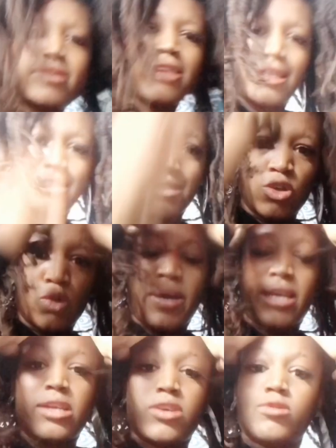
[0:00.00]
Like,
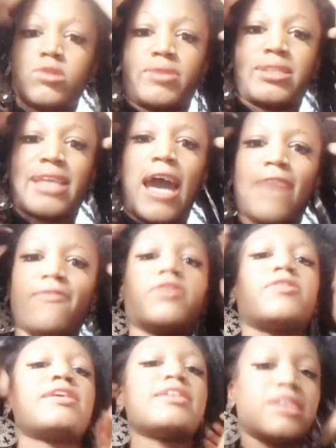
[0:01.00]
nobody knows what the afro
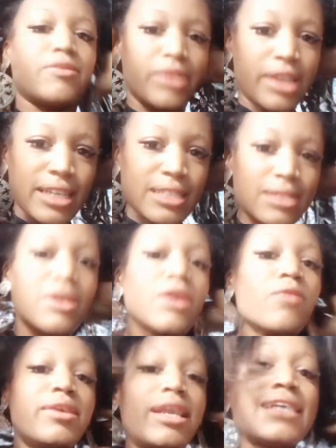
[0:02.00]
is. And when
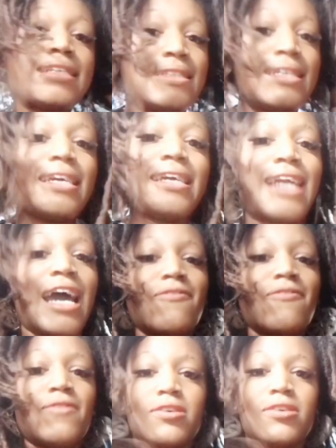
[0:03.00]
they see an
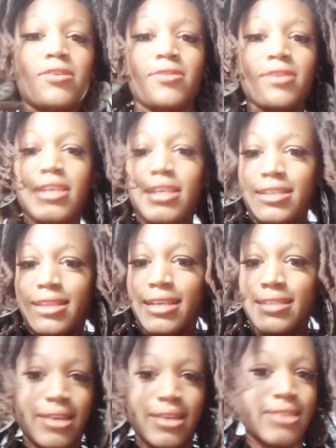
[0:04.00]
afro, they
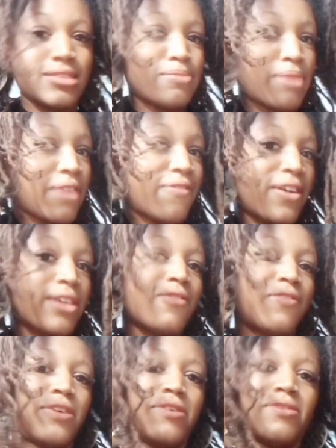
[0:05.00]
start to make fun of
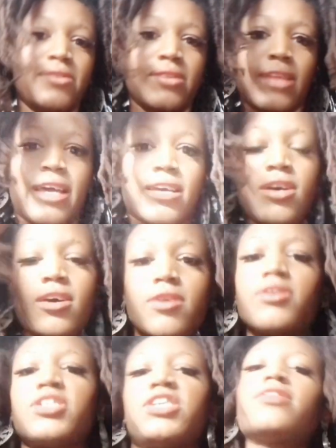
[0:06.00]
you. Like,
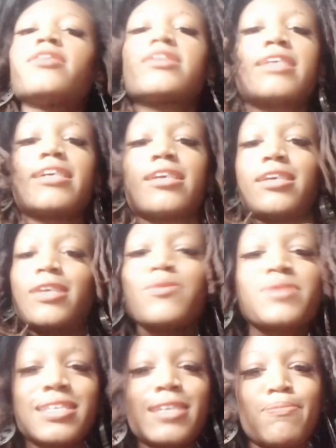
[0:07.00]
oh, she looks like a
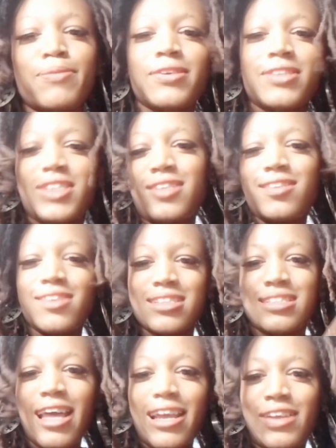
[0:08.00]
Q-tip, or she
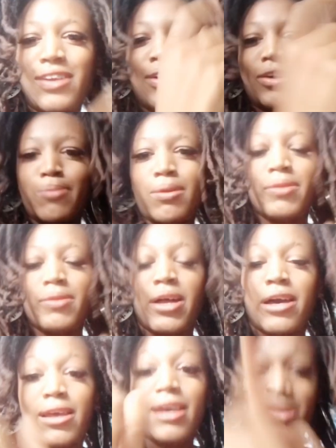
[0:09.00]
looks like, blah, blah,
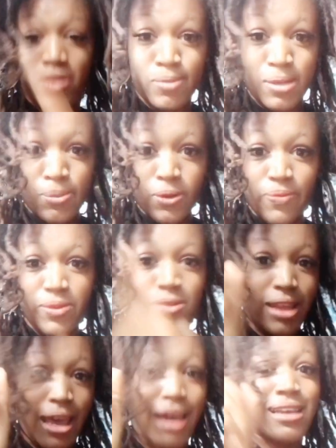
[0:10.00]
blah. Ignorant people.
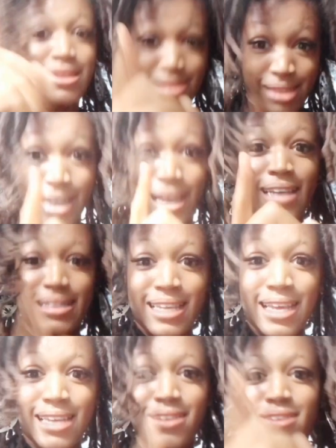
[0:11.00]
Like I
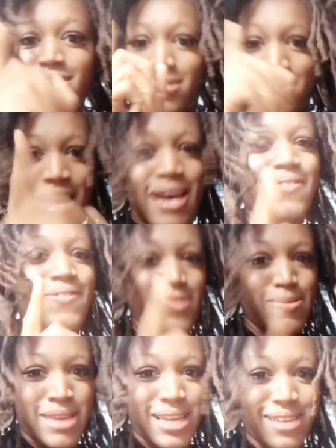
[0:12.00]
said, not
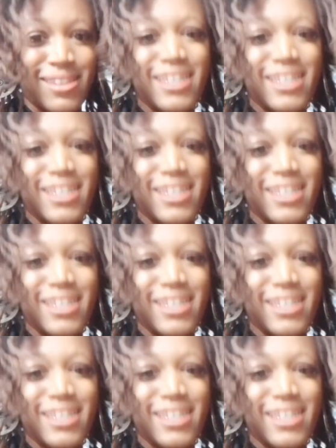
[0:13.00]
for me.